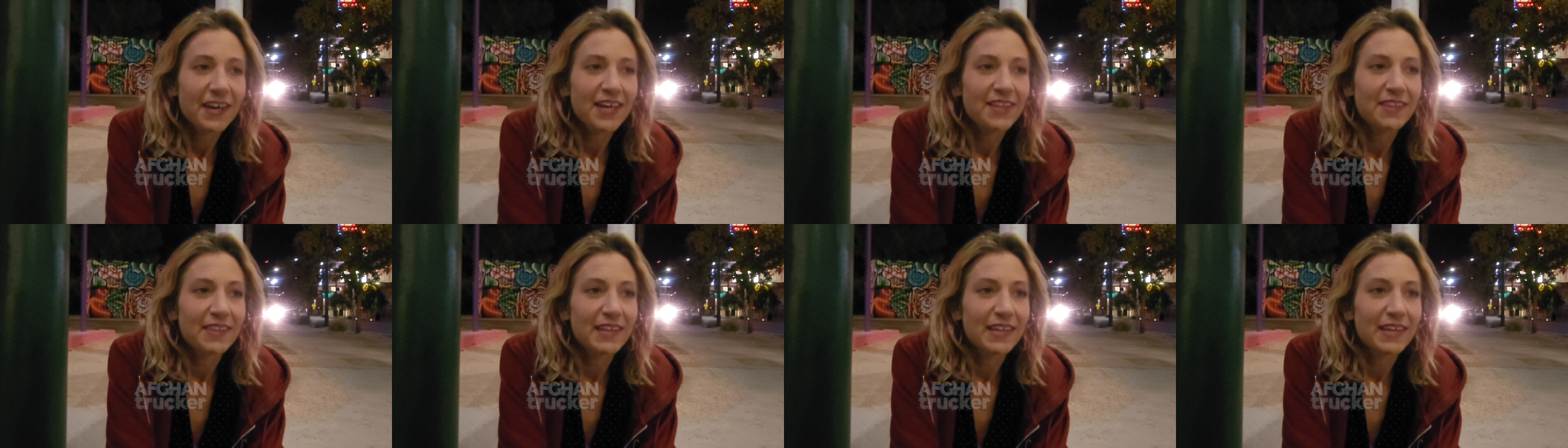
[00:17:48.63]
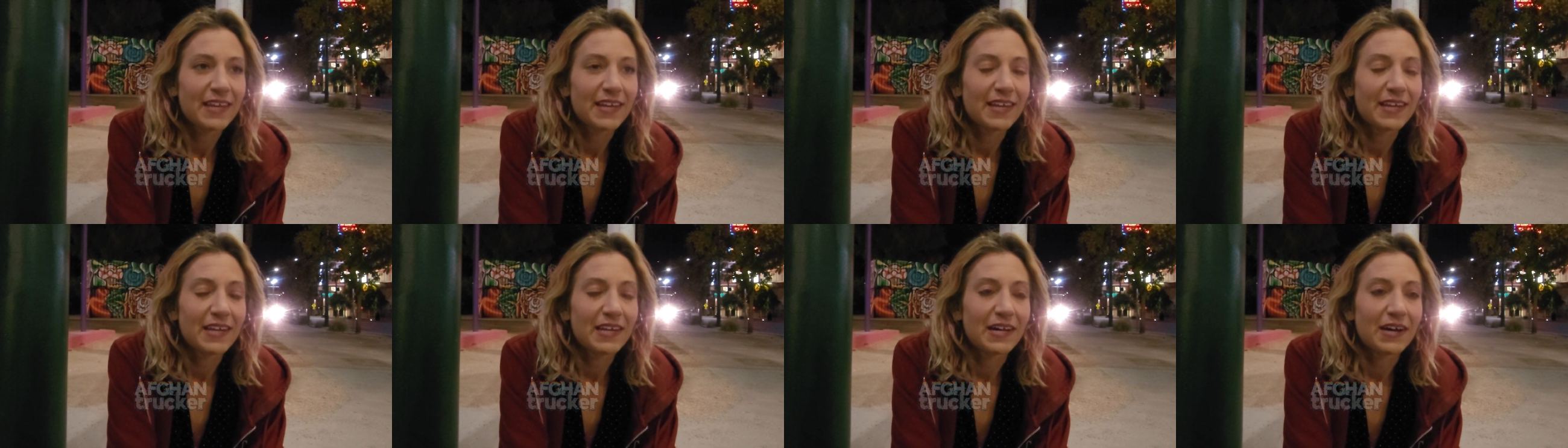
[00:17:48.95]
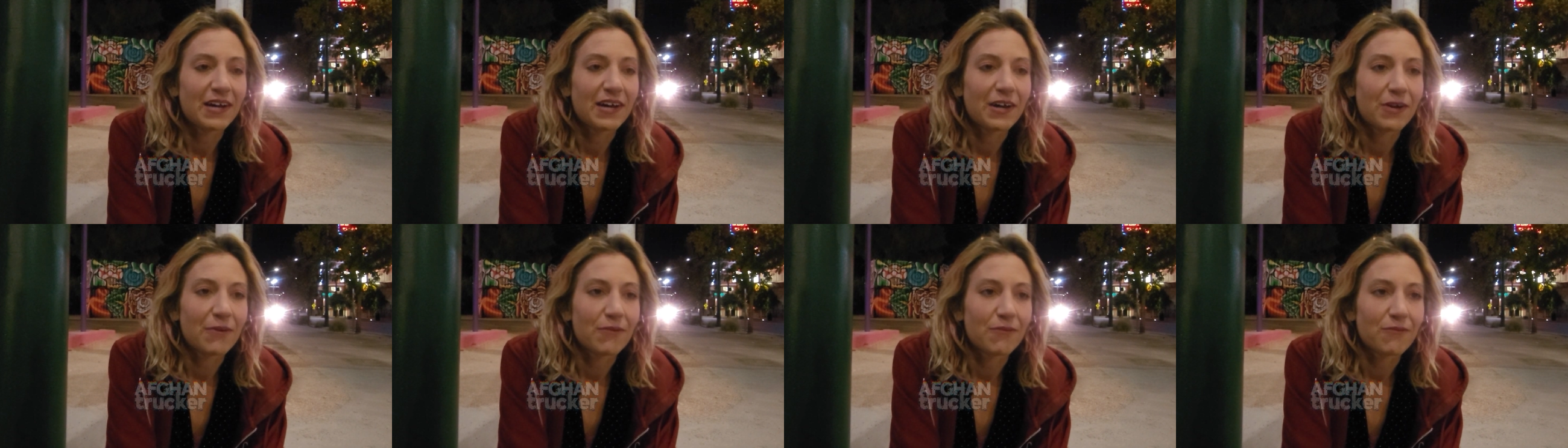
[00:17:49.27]
And then
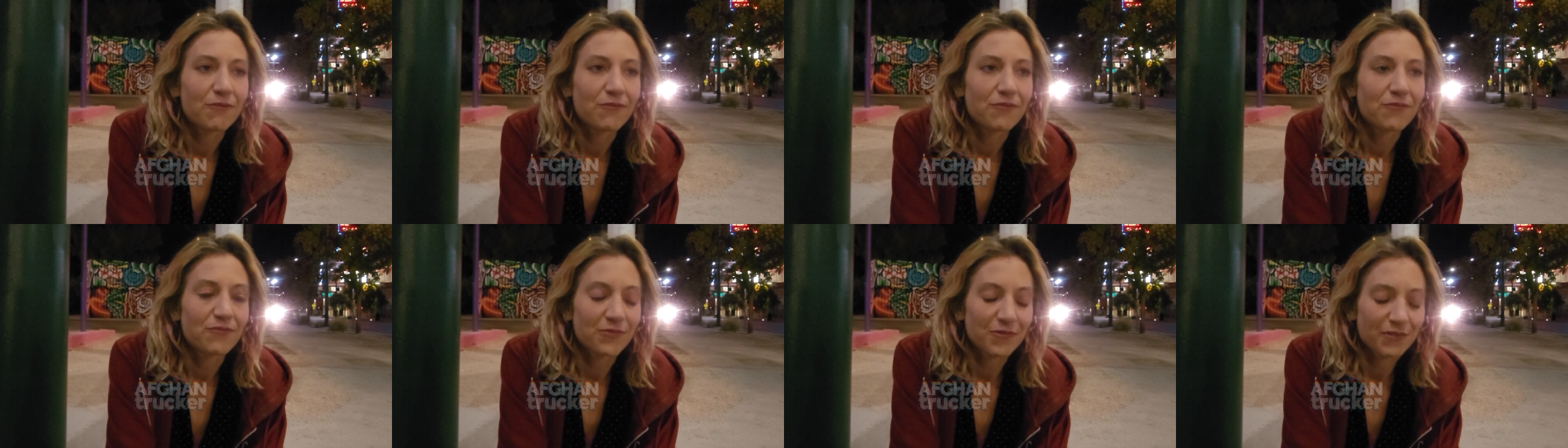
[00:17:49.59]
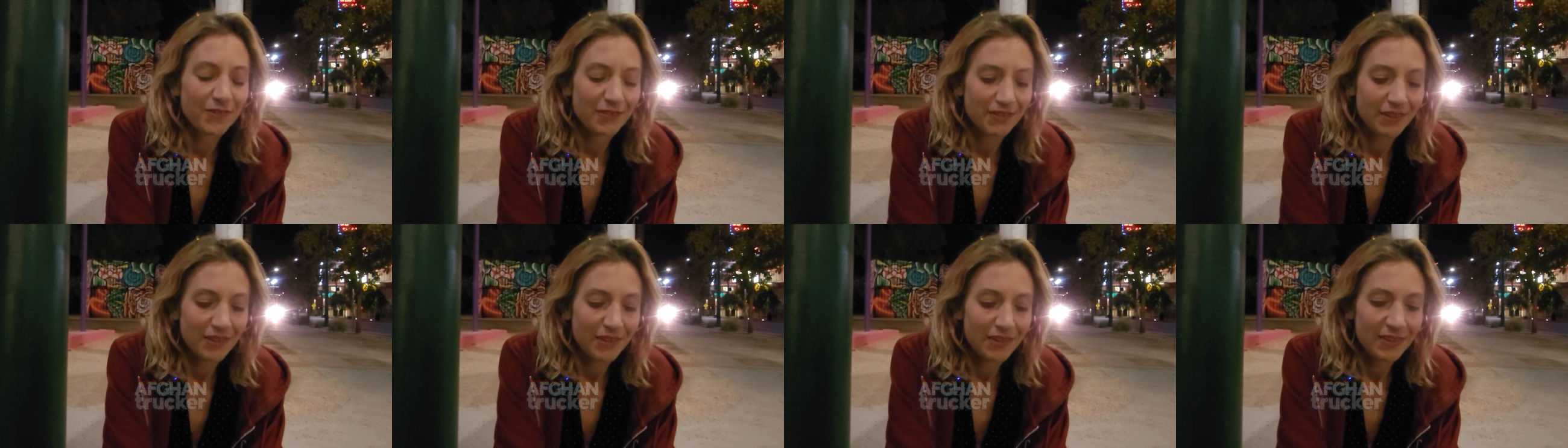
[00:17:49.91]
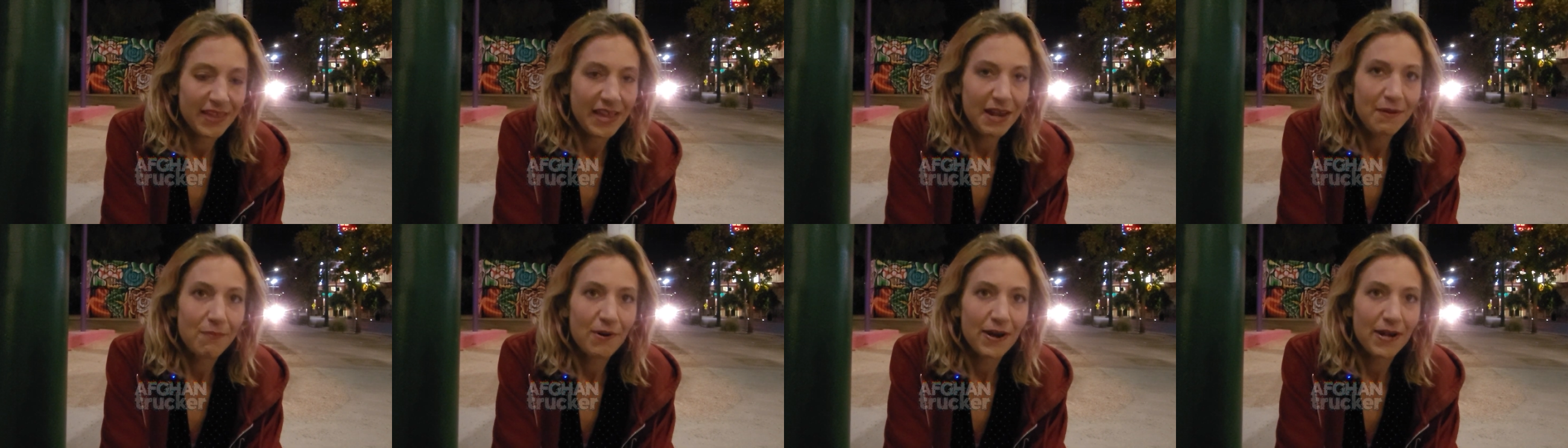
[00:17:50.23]
um,
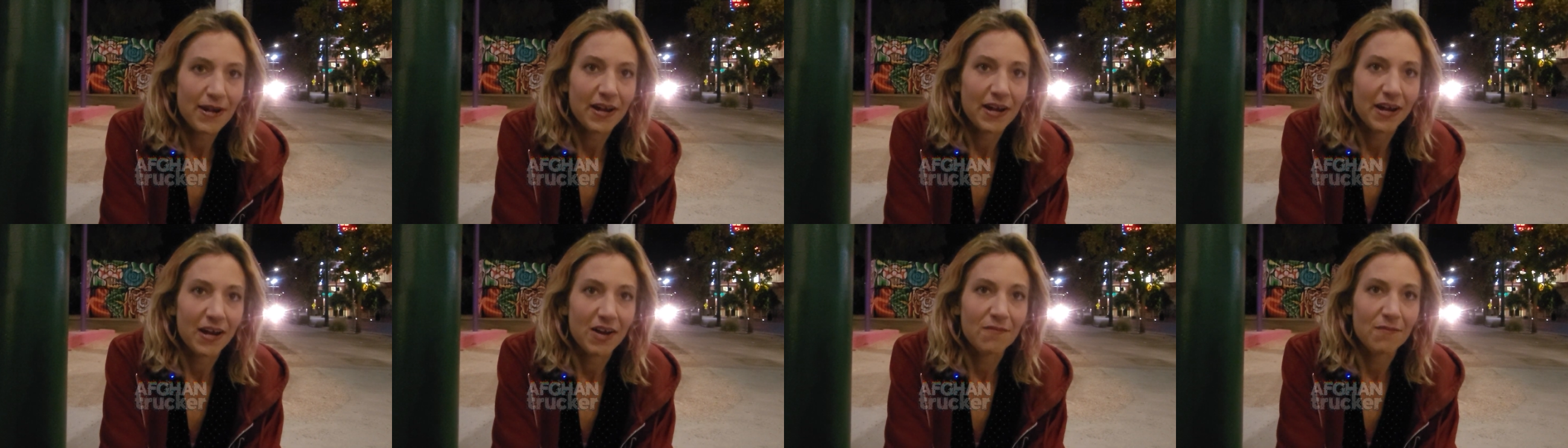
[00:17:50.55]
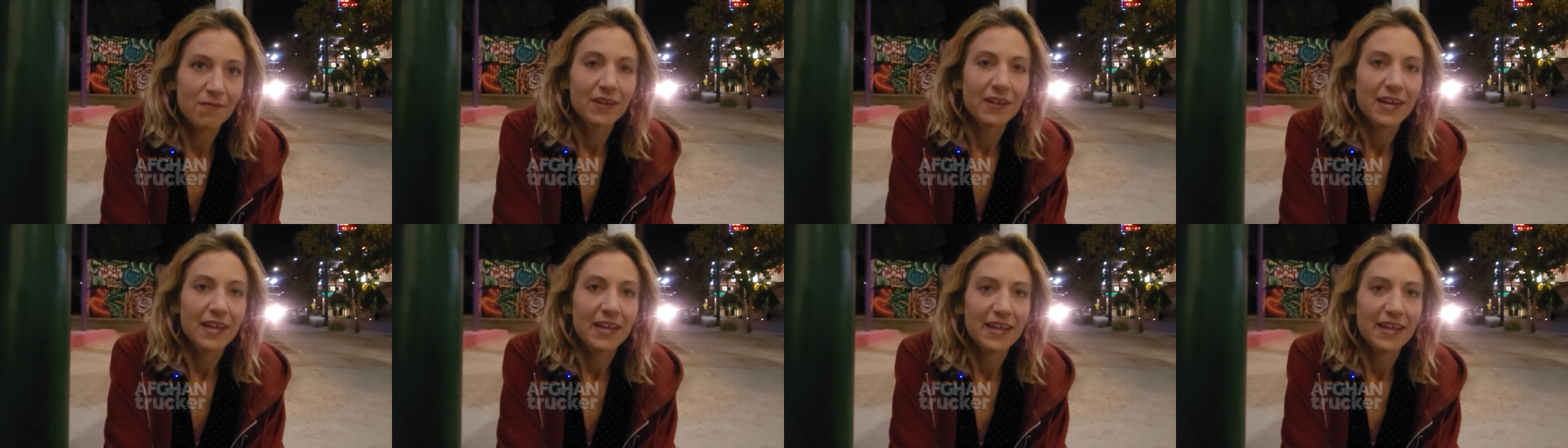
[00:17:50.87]
they break up